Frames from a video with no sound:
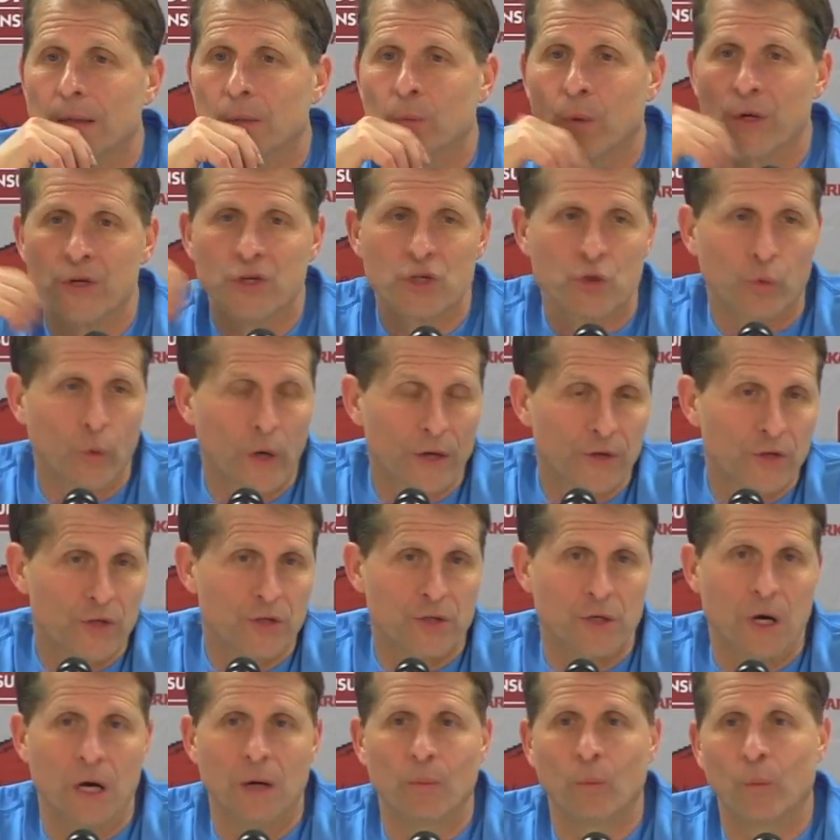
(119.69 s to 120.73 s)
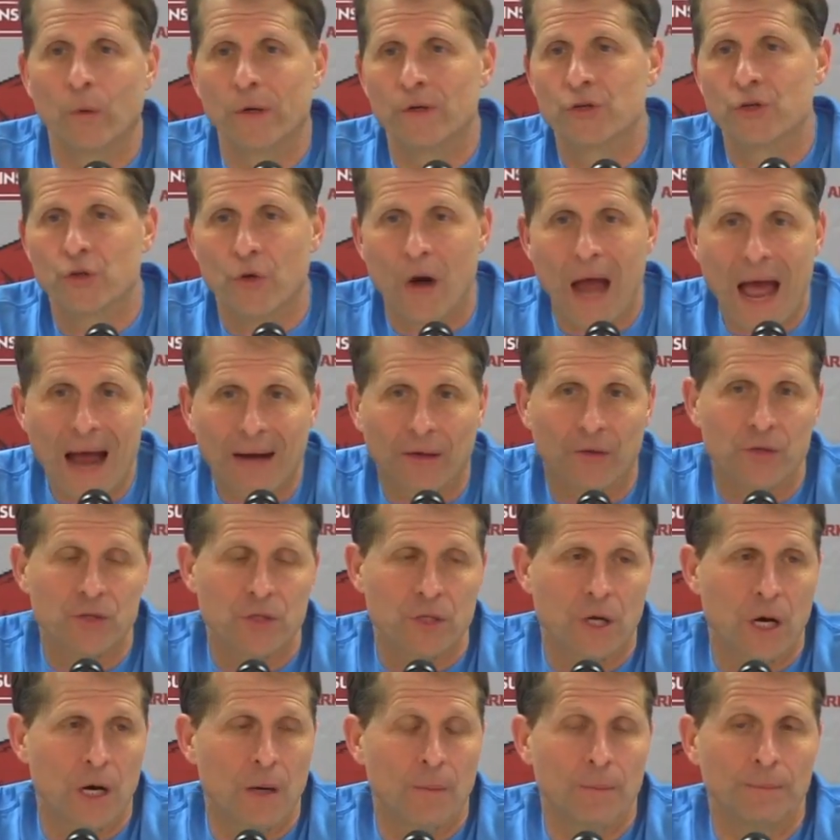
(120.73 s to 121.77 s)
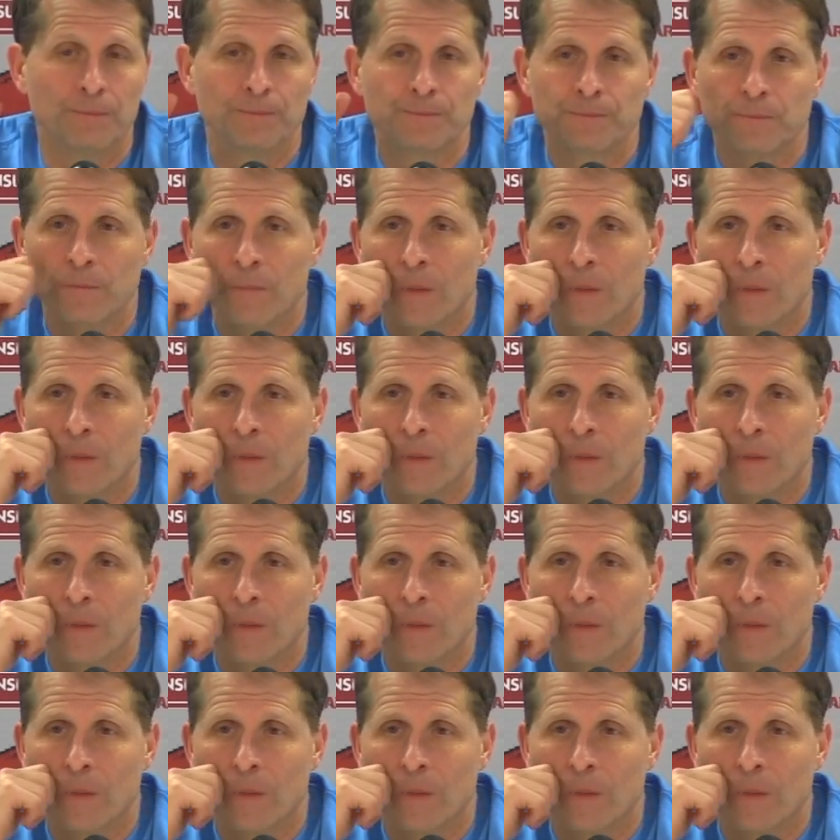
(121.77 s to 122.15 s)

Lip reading: We switched some. We tracked some.